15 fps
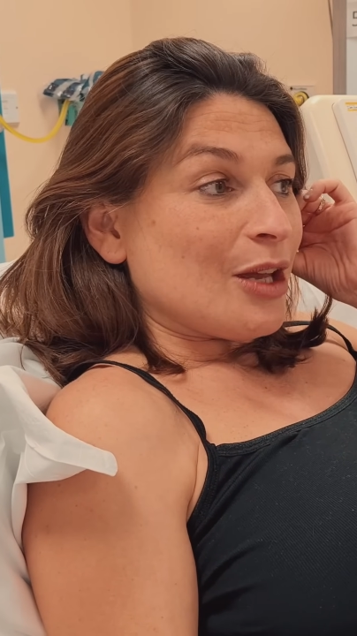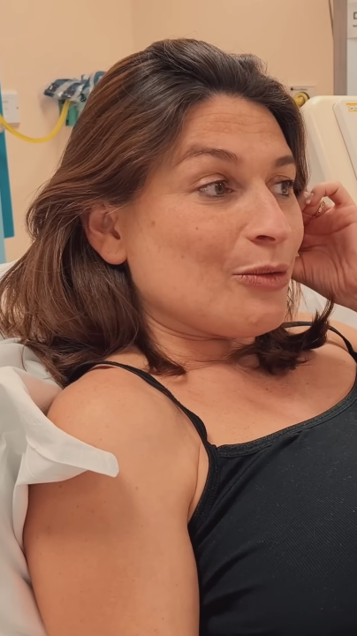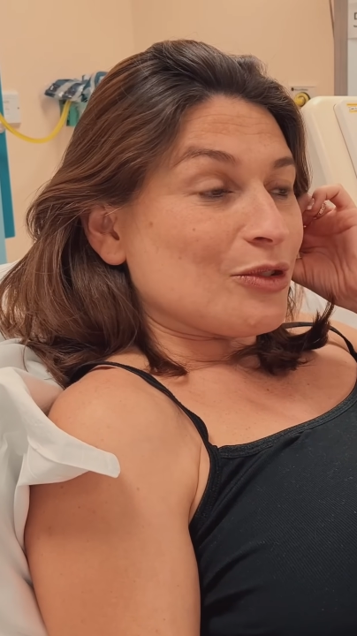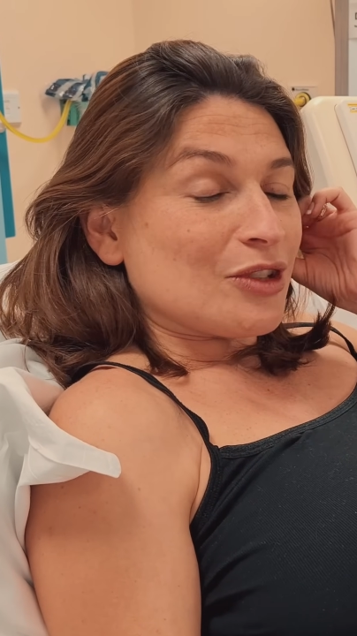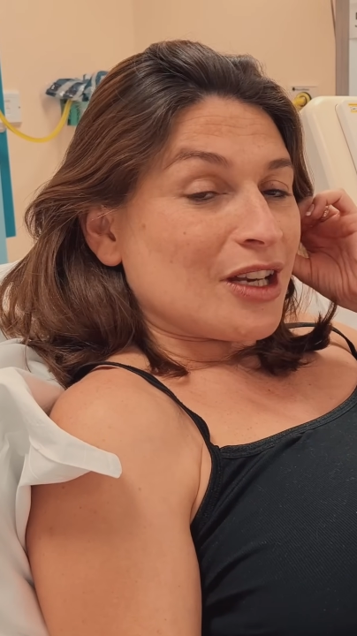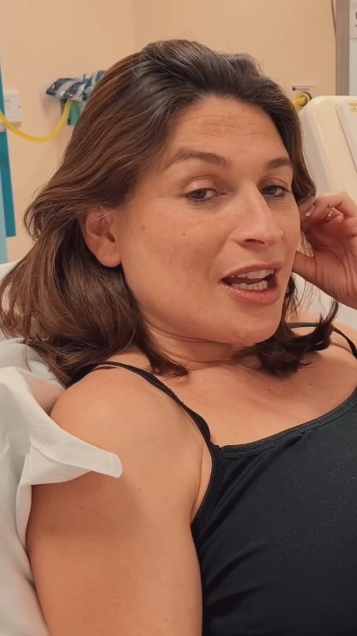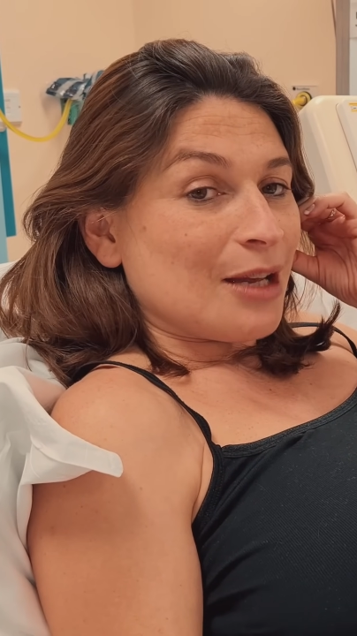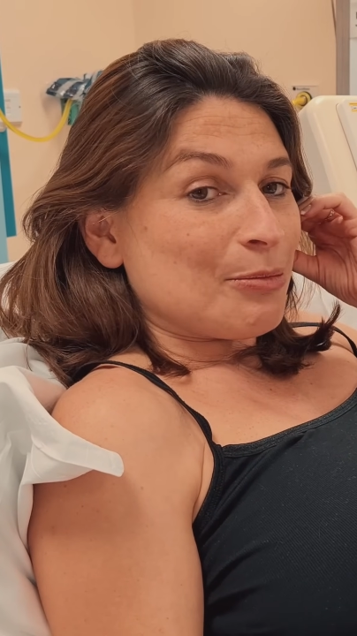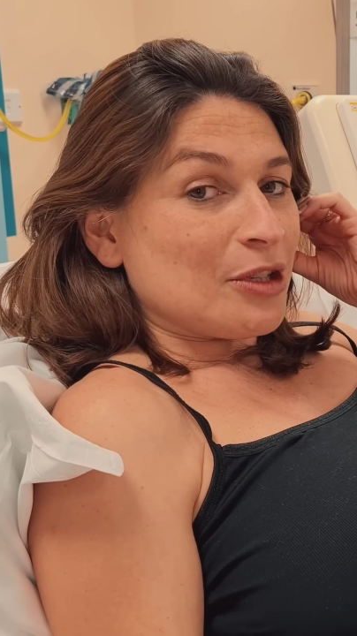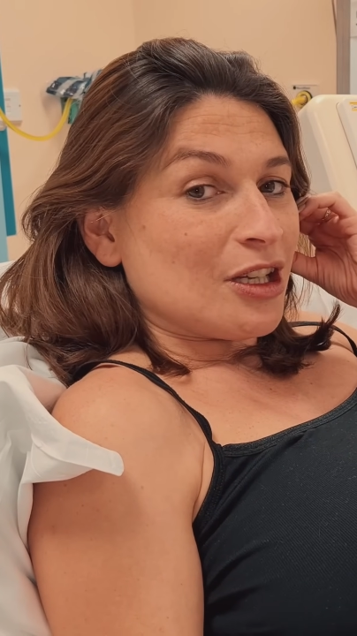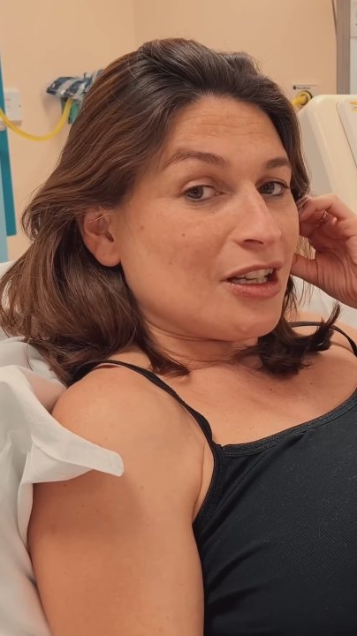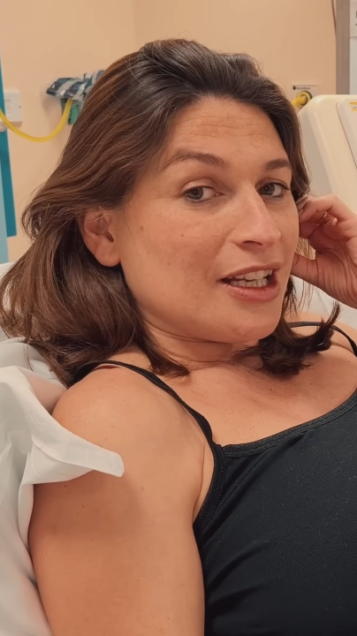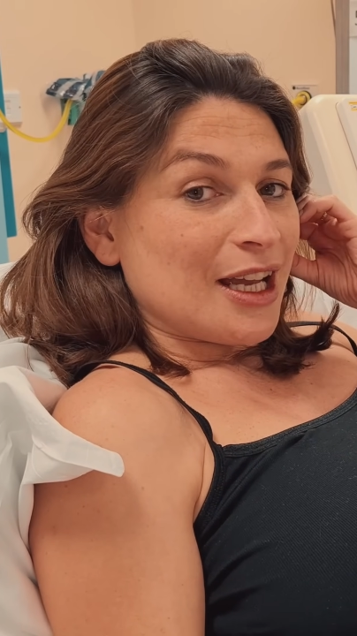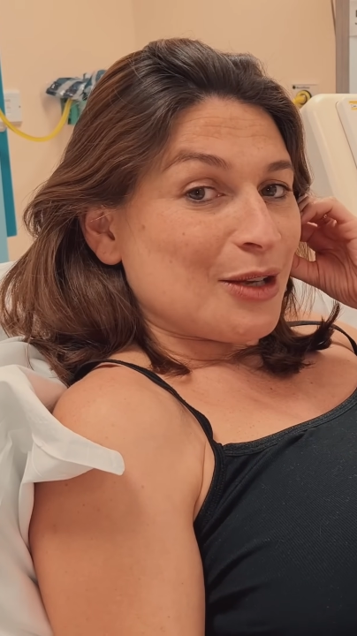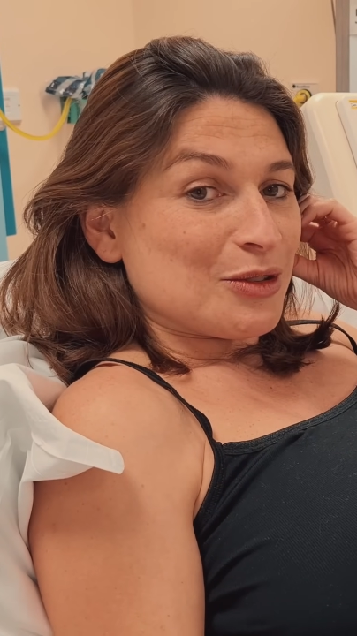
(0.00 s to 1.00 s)
it was going to
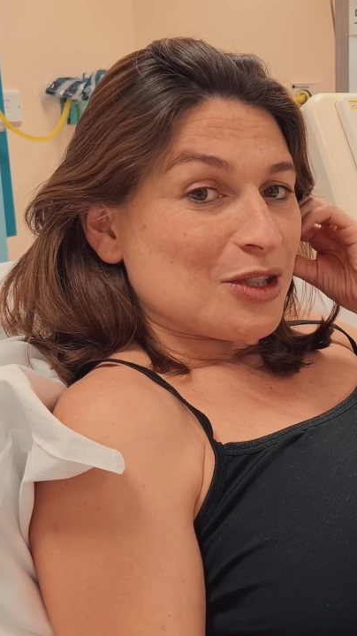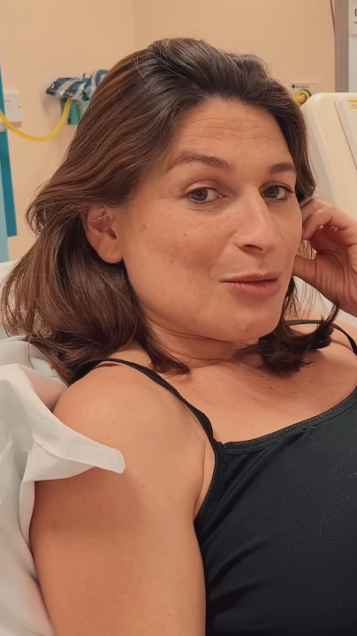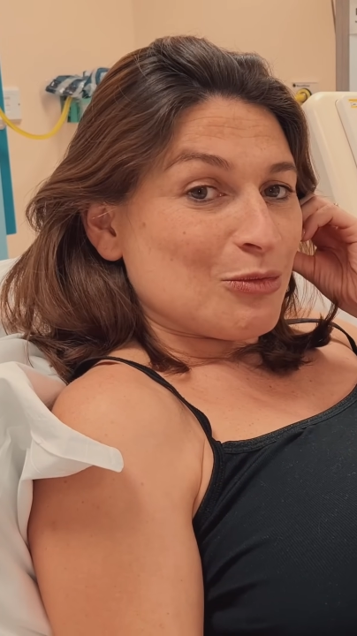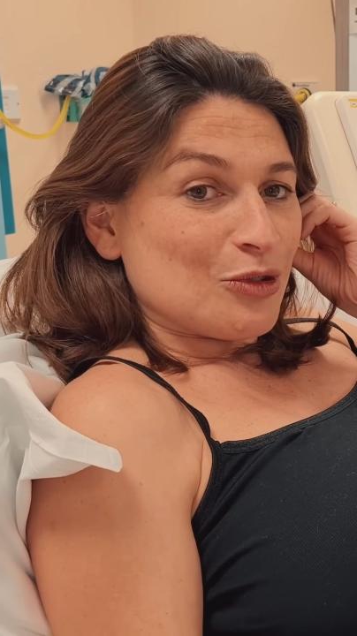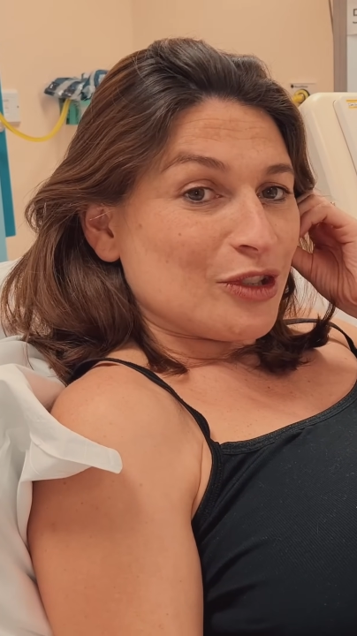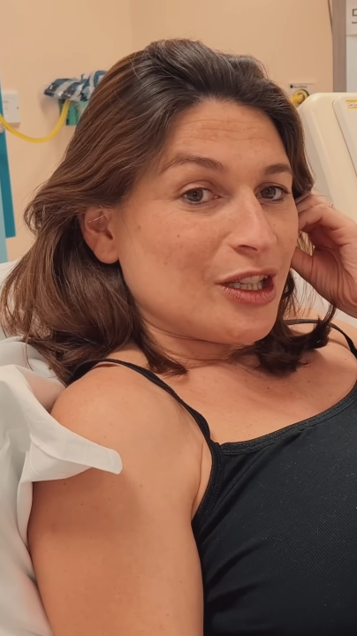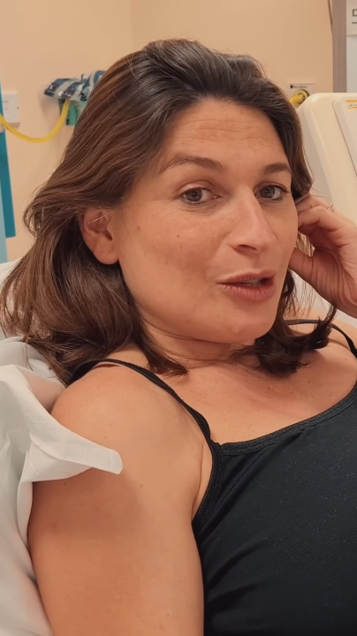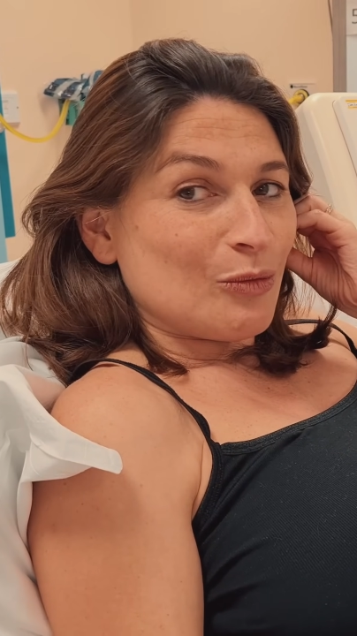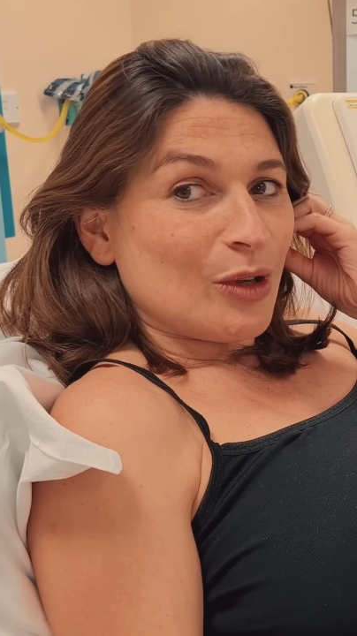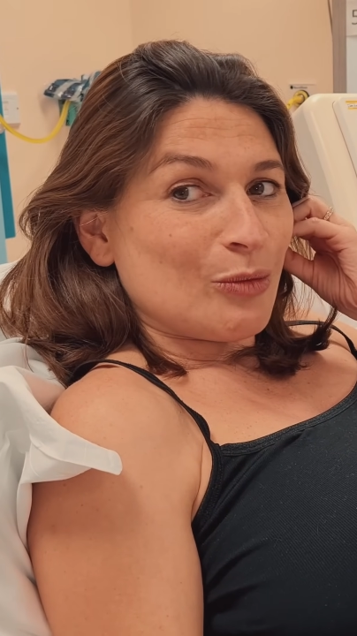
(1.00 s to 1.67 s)
happen early hours in the morning